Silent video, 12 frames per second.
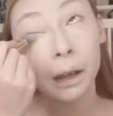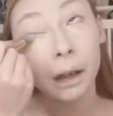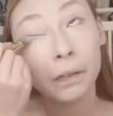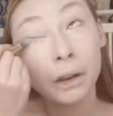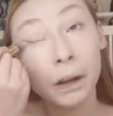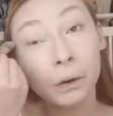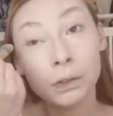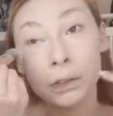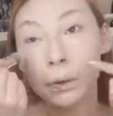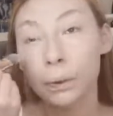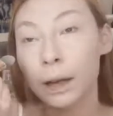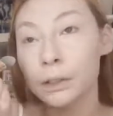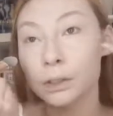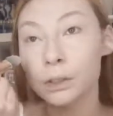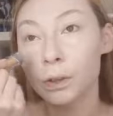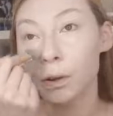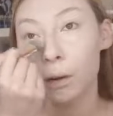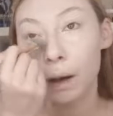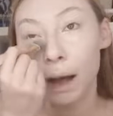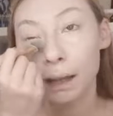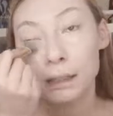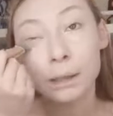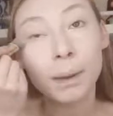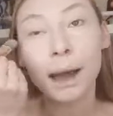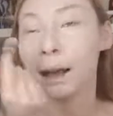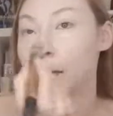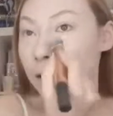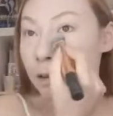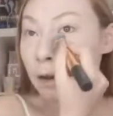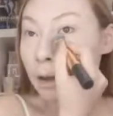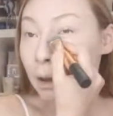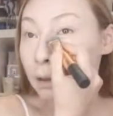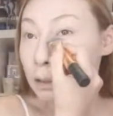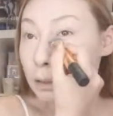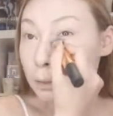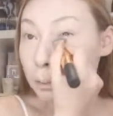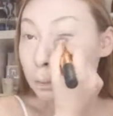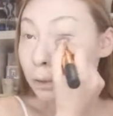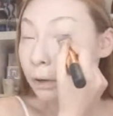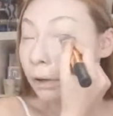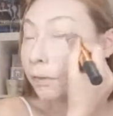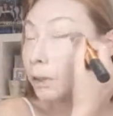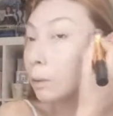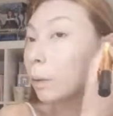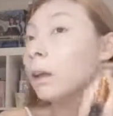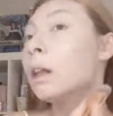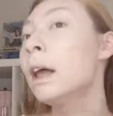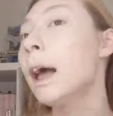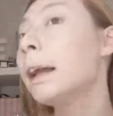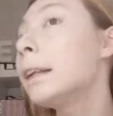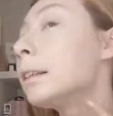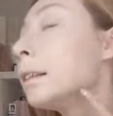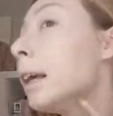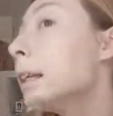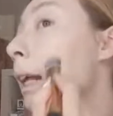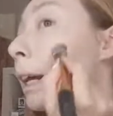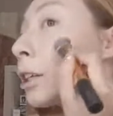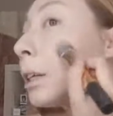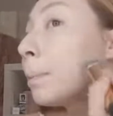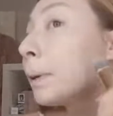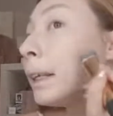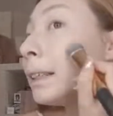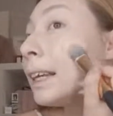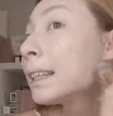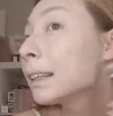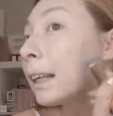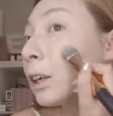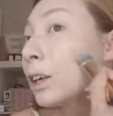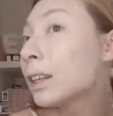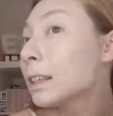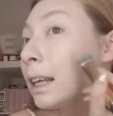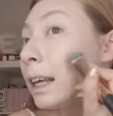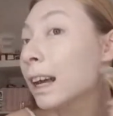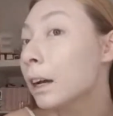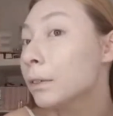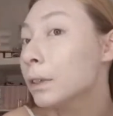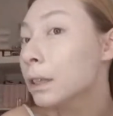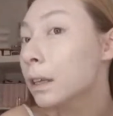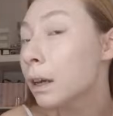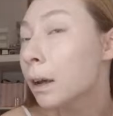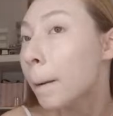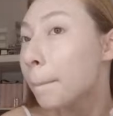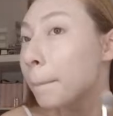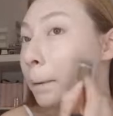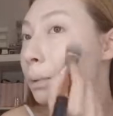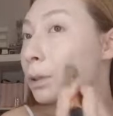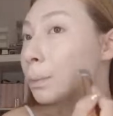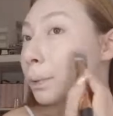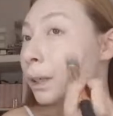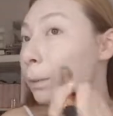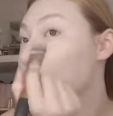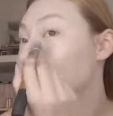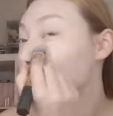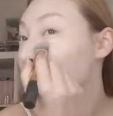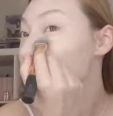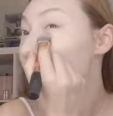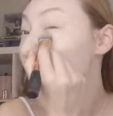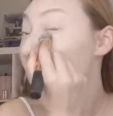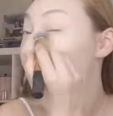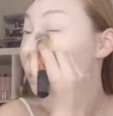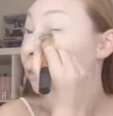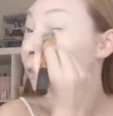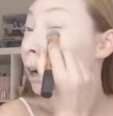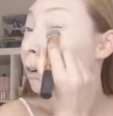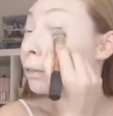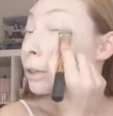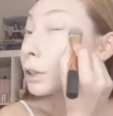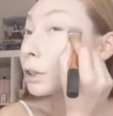and then I also, as you saw, had some acne that I just put it over as well. And it's actually pretty decent. Like, you can see it covers pimples pretty well. It does add a bit of coverage,